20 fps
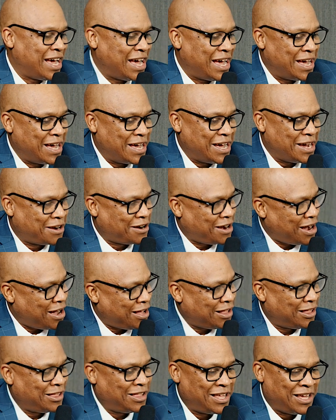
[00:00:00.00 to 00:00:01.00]
Uh,
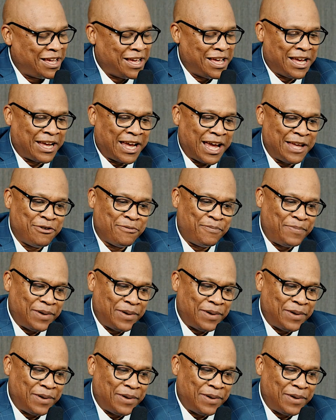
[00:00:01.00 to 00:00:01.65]
Carl, can you